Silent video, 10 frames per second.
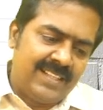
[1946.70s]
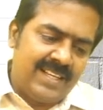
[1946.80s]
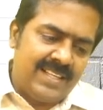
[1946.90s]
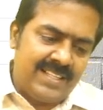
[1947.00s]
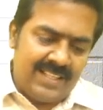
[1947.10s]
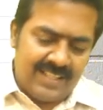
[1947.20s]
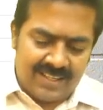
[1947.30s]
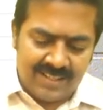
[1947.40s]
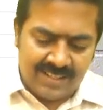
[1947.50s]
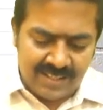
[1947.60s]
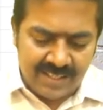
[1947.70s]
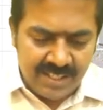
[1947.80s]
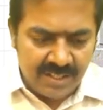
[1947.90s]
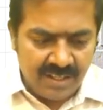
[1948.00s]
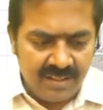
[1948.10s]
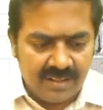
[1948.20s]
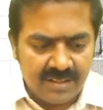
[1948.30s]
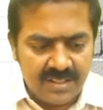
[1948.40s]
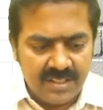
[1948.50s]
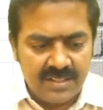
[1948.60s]
See, under traditional
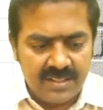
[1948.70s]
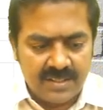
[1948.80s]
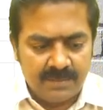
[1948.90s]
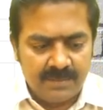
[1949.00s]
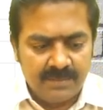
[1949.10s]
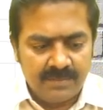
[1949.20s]
costing system,